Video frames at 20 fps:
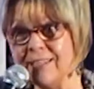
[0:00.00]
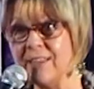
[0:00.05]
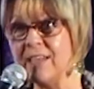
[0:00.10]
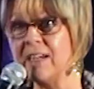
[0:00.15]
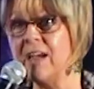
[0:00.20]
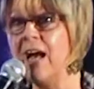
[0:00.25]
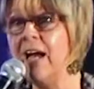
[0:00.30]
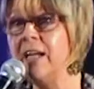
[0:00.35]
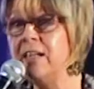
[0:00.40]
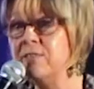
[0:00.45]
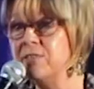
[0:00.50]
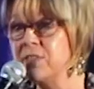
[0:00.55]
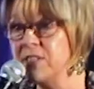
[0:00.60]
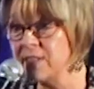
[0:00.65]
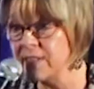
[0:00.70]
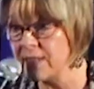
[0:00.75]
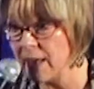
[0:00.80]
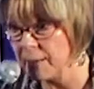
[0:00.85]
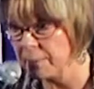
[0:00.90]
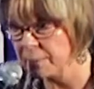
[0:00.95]
the kind of
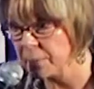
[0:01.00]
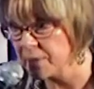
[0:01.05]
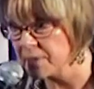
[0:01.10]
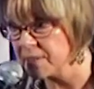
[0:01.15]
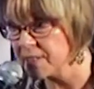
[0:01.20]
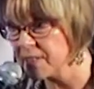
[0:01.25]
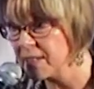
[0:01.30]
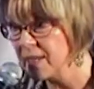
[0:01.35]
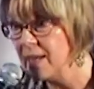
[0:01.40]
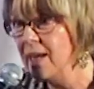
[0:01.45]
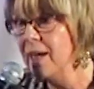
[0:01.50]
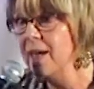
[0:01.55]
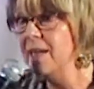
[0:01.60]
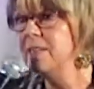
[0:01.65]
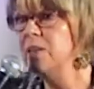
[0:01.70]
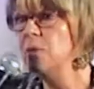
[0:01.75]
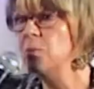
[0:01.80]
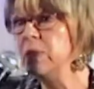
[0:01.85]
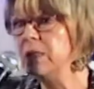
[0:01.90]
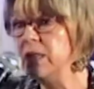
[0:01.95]
disciples
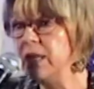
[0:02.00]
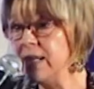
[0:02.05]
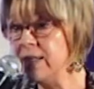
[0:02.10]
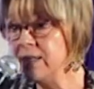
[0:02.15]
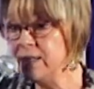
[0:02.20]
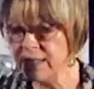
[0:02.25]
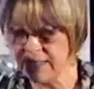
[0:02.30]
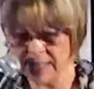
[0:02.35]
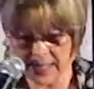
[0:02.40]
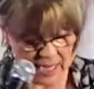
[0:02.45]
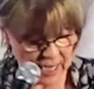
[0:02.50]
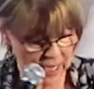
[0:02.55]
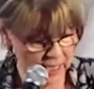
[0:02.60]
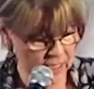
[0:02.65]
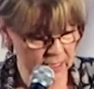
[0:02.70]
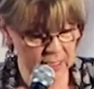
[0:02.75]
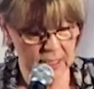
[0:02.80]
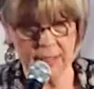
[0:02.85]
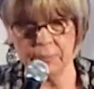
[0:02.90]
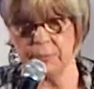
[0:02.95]
that when they
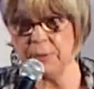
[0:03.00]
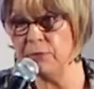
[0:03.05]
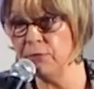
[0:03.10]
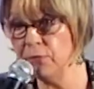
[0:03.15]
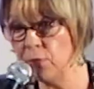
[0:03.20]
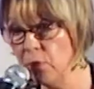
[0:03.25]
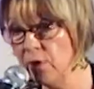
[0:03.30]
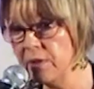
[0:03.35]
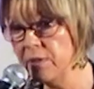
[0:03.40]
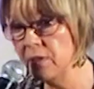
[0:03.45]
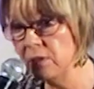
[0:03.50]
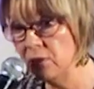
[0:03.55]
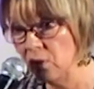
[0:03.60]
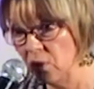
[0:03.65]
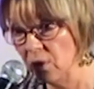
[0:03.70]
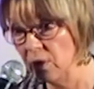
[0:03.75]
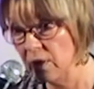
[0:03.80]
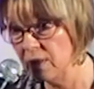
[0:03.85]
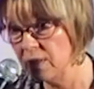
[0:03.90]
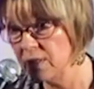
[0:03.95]
stand before the
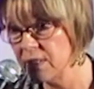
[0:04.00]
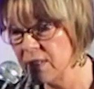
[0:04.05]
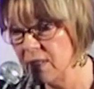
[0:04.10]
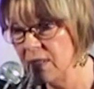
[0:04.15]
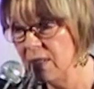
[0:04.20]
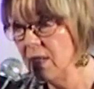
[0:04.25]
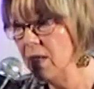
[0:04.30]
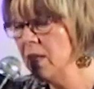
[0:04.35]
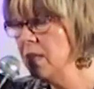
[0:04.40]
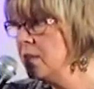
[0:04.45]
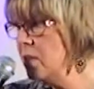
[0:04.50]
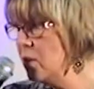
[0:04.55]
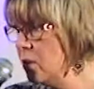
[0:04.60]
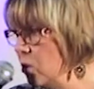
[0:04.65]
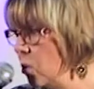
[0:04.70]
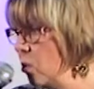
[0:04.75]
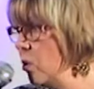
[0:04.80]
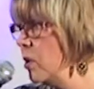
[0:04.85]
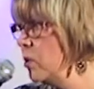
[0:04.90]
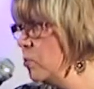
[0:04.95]
Lord
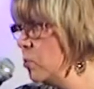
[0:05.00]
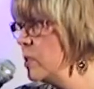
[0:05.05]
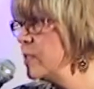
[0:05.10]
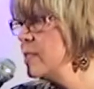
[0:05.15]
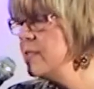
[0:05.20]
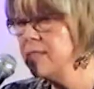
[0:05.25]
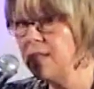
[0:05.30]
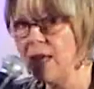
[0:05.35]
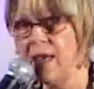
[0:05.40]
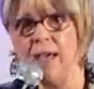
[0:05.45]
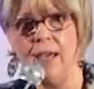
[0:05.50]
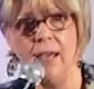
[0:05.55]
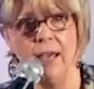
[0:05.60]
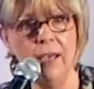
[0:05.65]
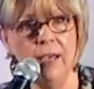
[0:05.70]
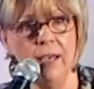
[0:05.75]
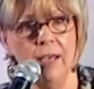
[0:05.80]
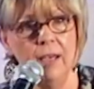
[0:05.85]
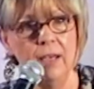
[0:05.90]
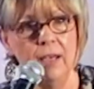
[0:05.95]
will say,
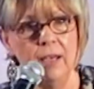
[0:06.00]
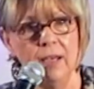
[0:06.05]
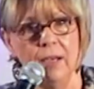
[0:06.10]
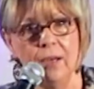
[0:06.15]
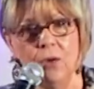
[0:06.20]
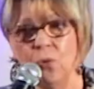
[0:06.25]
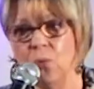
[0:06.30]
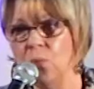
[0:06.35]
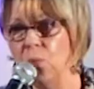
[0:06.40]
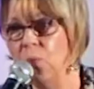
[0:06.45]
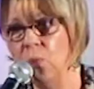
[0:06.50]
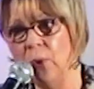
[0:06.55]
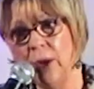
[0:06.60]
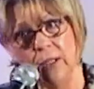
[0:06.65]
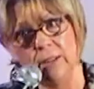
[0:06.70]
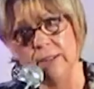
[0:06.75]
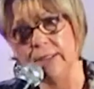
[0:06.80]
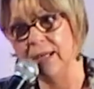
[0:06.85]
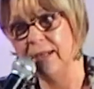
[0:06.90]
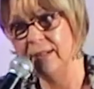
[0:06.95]

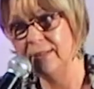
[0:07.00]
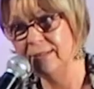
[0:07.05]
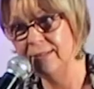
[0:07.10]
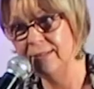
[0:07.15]
well done,